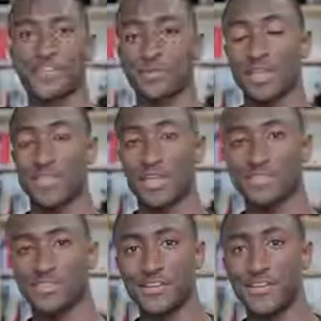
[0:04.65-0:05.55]
I'm
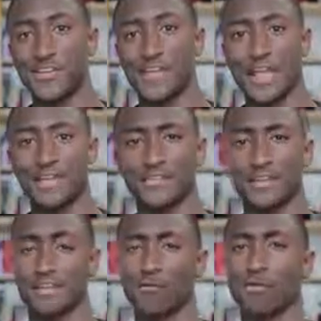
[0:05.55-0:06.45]
KBHD here,
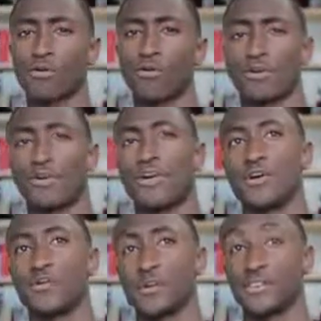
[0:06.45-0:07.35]
and in a world
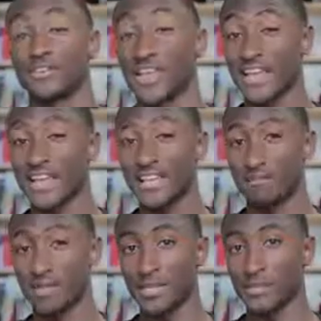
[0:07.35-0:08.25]
with
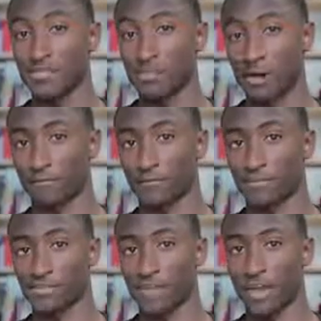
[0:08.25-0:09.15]
1080p
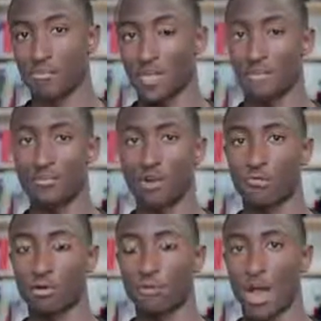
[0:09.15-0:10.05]
smartphones now becoming more
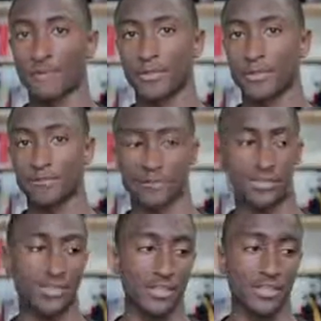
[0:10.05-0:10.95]
and more popular
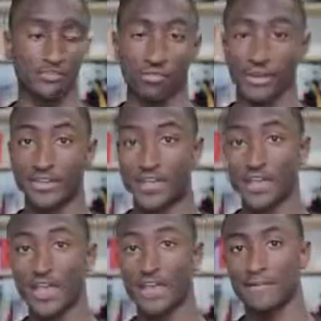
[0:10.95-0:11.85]
with the Droid
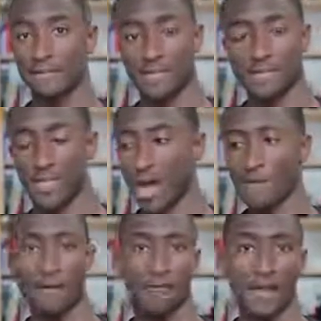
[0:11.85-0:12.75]
DNA and the
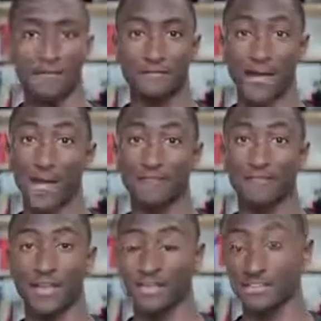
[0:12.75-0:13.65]
Oppo Find
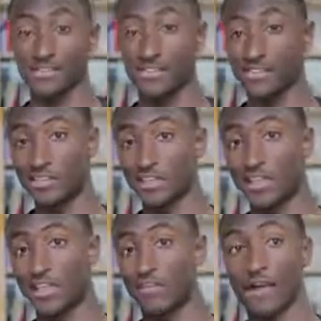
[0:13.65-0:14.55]
5 and the
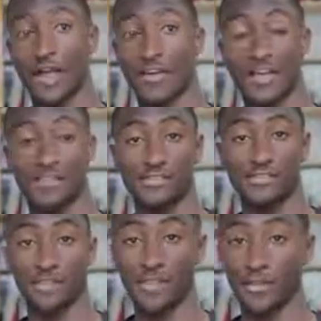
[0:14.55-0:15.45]
ZTE Grand
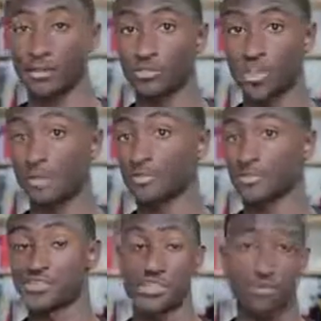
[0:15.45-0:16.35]
S and the LG
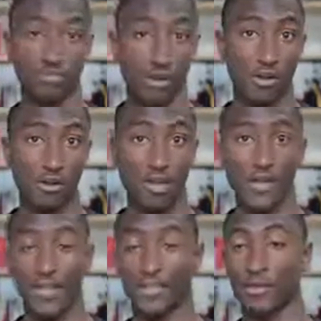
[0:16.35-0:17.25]
Optimus G Pro
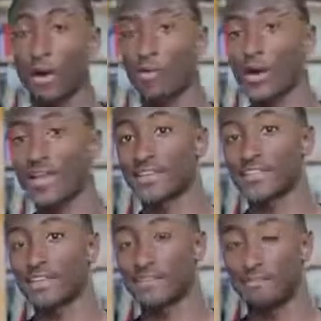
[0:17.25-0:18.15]
and the Huawei
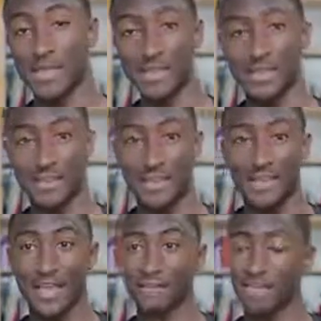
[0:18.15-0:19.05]
Ascend Mate
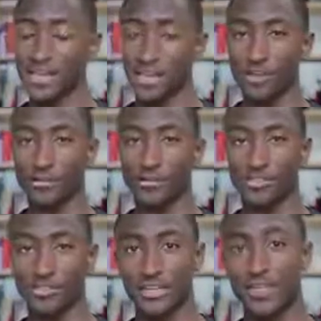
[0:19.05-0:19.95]
and many
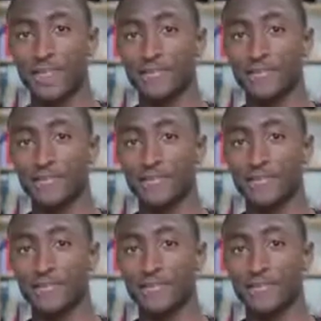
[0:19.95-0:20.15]
others,